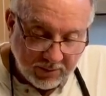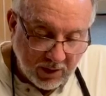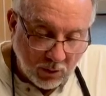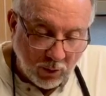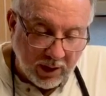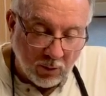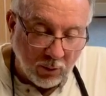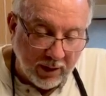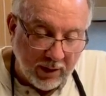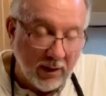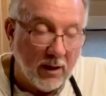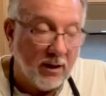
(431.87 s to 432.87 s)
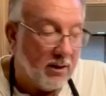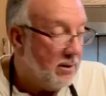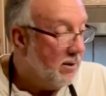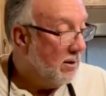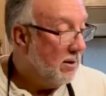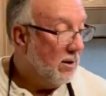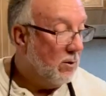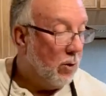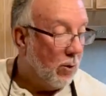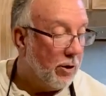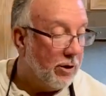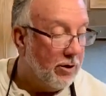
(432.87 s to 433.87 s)
Where what
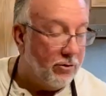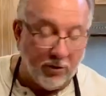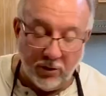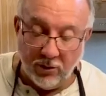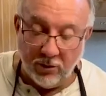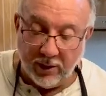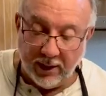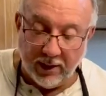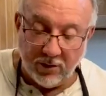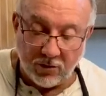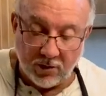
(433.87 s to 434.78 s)
we're going to do is